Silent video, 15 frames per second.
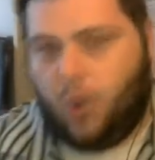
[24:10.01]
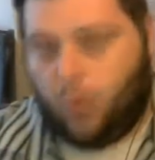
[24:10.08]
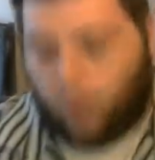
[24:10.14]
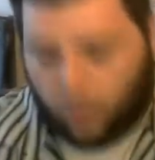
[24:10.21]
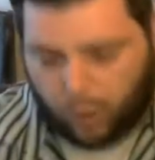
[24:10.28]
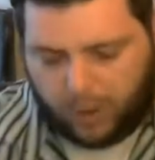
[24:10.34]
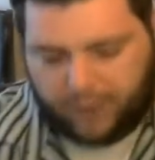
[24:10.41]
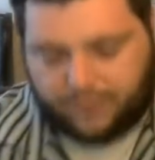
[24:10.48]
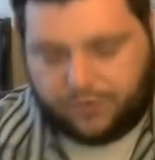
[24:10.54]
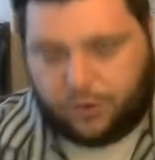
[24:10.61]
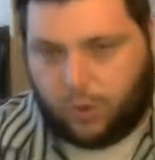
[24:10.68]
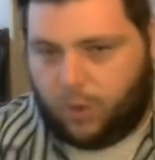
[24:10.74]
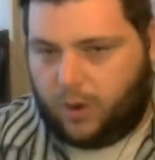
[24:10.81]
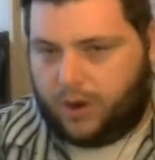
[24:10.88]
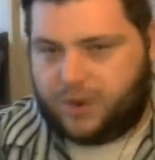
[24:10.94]
or white
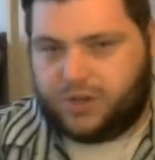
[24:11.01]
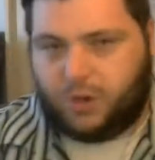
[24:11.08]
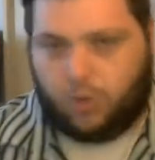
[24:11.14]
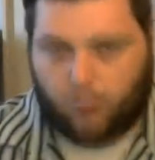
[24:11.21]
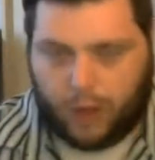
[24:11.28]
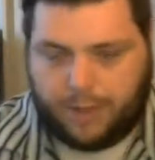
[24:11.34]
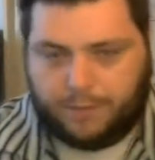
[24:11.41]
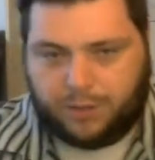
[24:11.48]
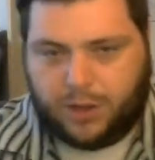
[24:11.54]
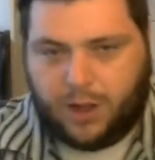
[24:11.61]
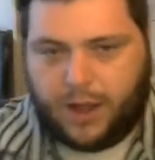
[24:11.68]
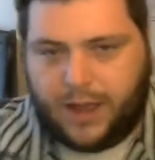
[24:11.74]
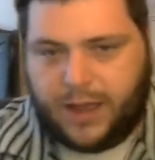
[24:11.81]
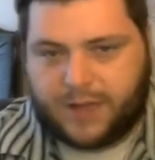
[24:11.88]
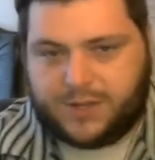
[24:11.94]
floors or white
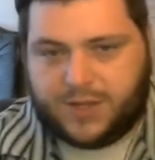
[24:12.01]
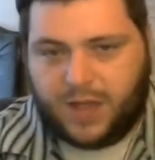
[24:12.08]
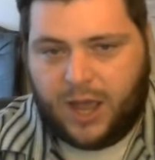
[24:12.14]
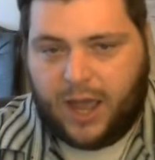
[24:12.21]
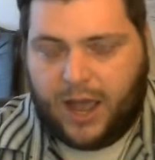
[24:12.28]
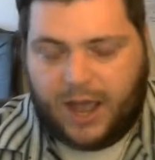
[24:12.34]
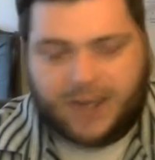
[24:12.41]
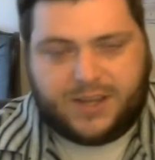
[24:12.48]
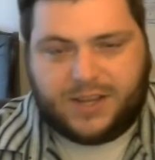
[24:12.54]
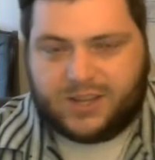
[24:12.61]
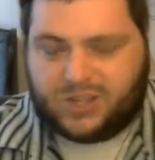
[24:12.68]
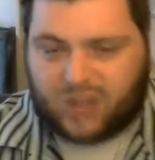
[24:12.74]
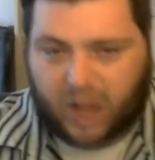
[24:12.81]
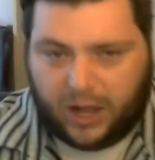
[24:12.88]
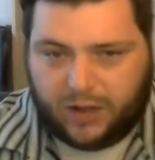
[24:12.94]
blinds, it
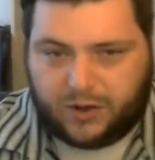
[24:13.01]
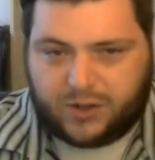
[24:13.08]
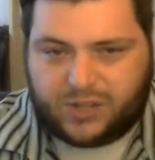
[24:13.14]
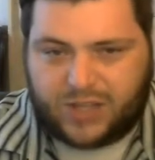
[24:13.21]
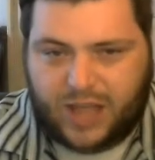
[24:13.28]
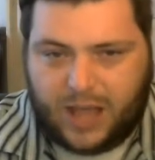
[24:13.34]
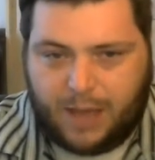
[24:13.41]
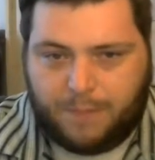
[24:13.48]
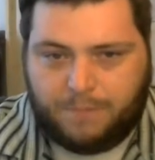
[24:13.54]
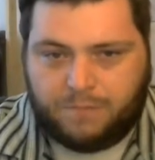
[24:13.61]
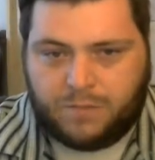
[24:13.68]
discolors them,